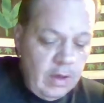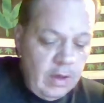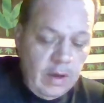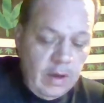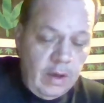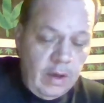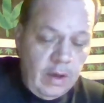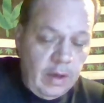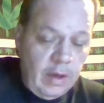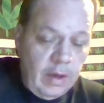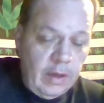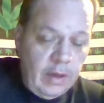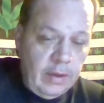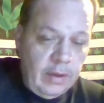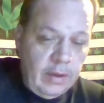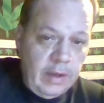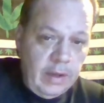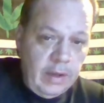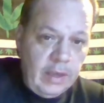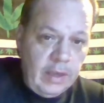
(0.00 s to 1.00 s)
on the
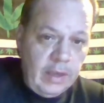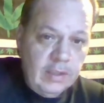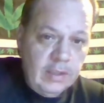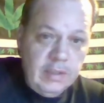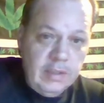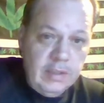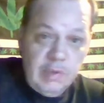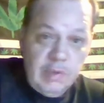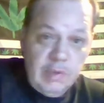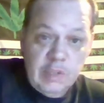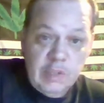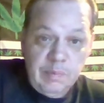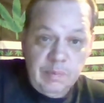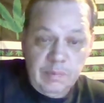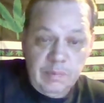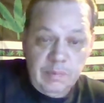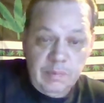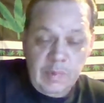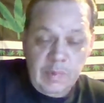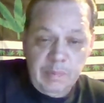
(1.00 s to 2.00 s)
next stimulus
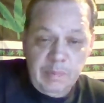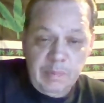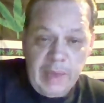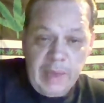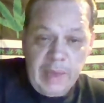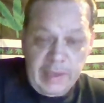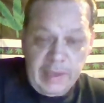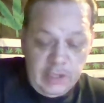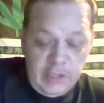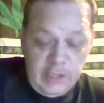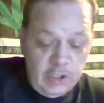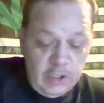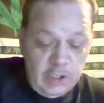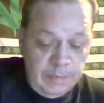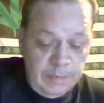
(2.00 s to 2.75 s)
package.